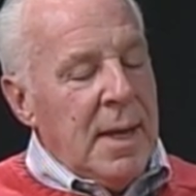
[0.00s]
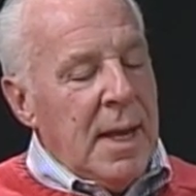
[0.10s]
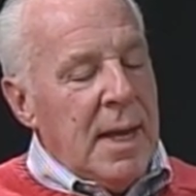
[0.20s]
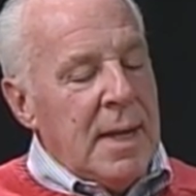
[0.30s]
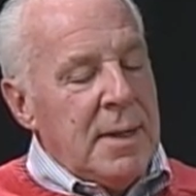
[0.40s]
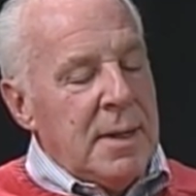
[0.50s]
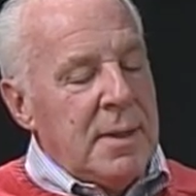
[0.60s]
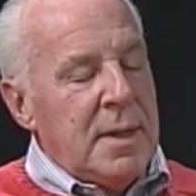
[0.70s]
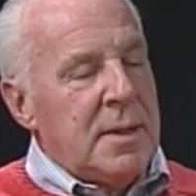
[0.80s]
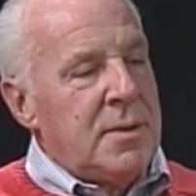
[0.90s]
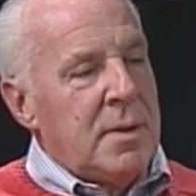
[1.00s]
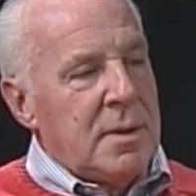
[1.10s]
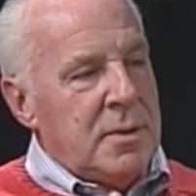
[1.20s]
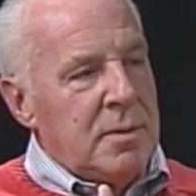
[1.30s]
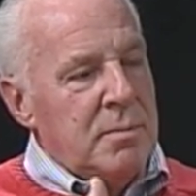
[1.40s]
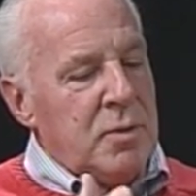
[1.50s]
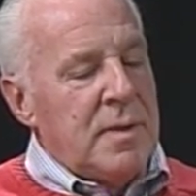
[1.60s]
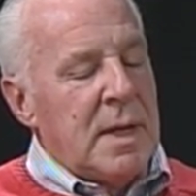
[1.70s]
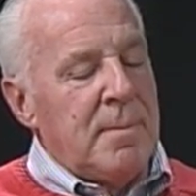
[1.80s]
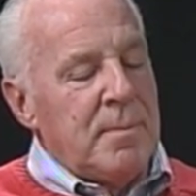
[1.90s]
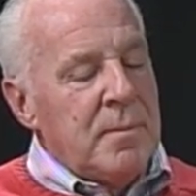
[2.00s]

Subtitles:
and then it started to move out.